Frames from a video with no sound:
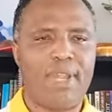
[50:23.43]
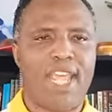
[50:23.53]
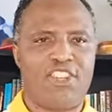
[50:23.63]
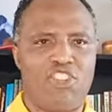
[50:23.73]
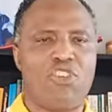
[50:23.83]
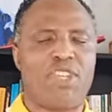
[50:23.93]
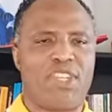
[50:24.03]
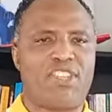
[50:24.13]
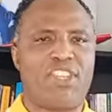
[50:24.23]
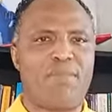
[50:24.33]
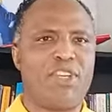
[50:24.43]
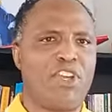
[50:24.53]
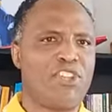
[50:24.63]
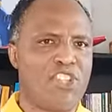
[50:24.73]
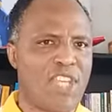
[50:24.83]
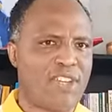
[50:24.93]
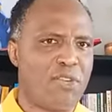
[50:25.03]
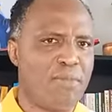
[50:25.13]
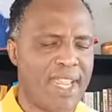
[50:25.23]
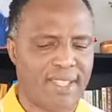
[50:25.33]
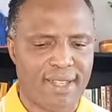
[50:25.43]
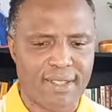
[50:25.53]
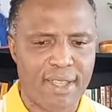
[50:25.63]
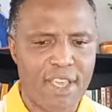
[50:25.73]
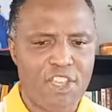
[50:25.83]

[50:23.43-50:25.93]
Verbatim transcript: and you know that the terminologies that don't make sense.